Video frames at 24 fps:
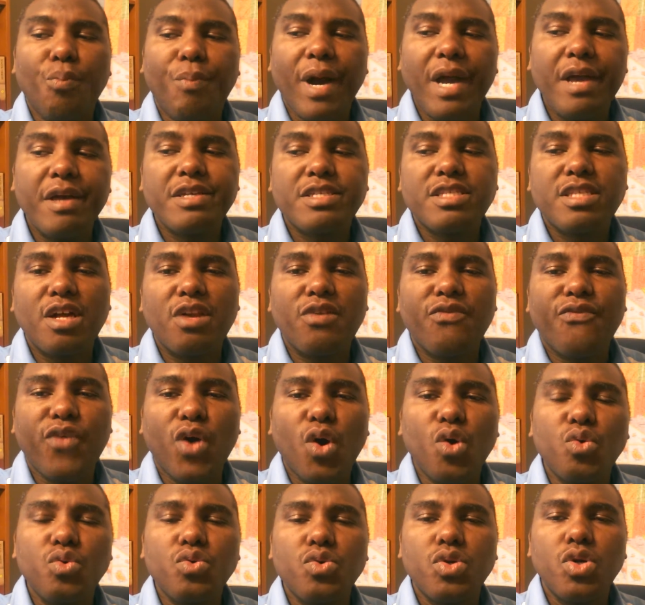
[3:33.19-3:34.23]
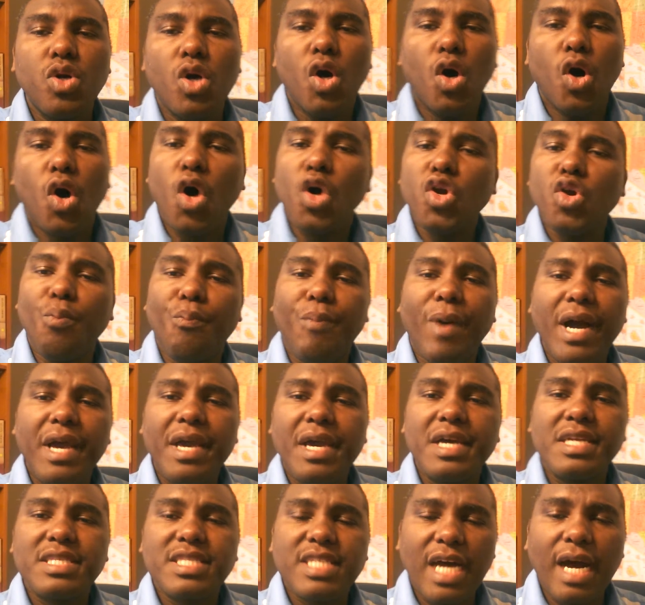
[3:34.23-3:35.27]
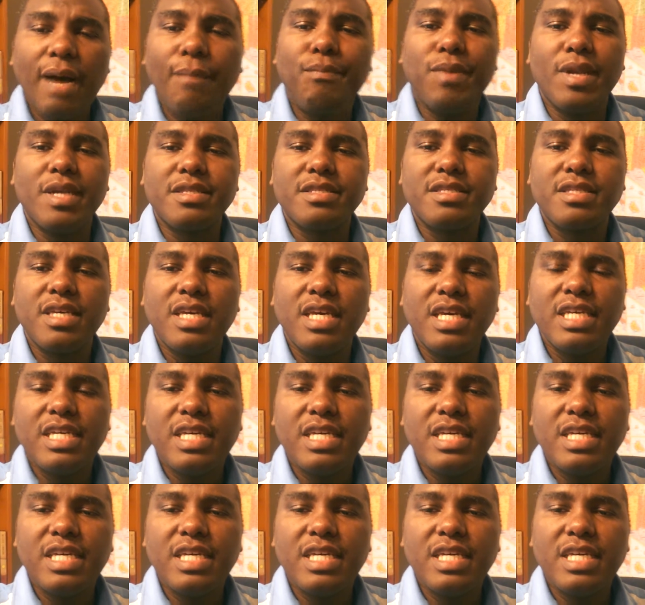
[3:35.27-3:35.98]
buy a cell phone, or you buy a tablet,